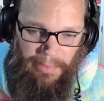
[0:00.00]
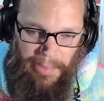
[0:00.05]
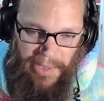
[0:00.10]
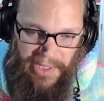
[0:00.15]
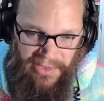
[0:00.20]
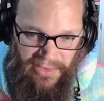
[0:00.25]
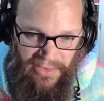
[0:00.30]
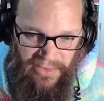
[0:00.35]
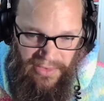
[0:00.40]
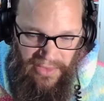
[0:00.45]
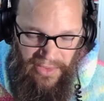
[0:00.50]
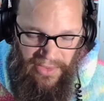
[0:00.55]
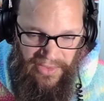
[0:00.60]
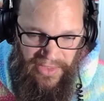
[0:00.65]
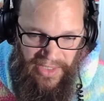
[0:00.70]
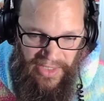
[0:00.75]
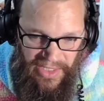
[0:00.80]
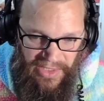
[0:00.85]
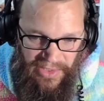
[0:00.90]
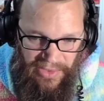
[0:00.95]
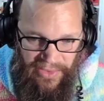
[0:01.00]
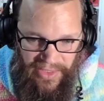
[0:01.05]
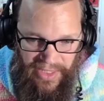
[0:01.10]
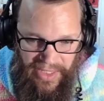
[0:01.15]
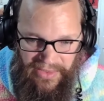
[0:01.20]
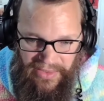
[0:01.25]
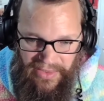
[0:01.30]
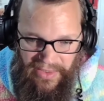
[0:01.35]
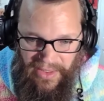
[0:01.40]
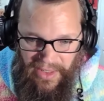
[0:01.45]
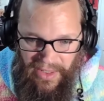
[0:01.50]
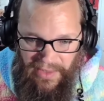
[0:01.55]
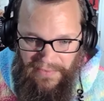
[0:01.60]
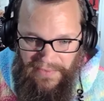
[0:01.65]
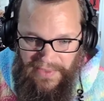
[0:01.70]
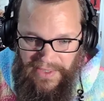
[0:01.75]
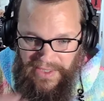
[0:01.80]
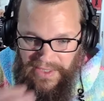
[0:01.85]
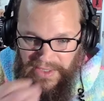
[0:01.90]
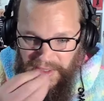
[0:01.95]
pictures on the internet
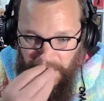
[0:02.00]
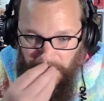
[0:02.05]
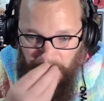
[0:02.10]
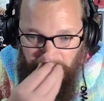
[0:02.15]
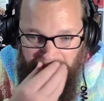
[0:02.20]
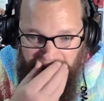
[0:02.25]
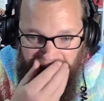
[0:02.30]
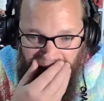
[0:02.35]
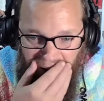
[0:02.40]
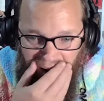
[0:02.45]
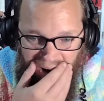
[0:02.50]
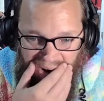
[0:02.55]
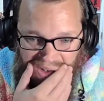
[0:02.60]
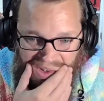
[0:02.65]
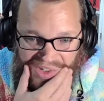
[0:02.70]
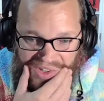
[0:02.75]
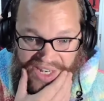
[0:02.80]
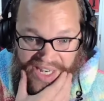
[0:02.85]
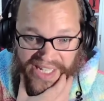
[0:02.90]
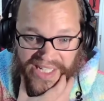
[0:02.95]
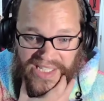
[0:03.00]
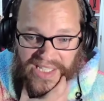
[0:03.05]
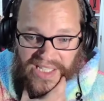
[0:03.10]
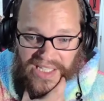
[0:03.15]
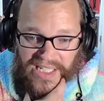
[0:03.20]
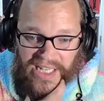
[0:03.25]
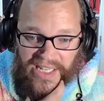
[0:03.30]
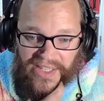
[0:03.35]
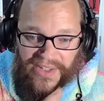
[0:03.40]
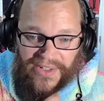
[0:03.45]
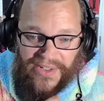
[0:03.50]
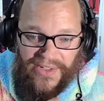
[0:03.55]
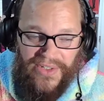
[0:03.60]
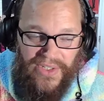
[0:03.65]
of these two out on dates together.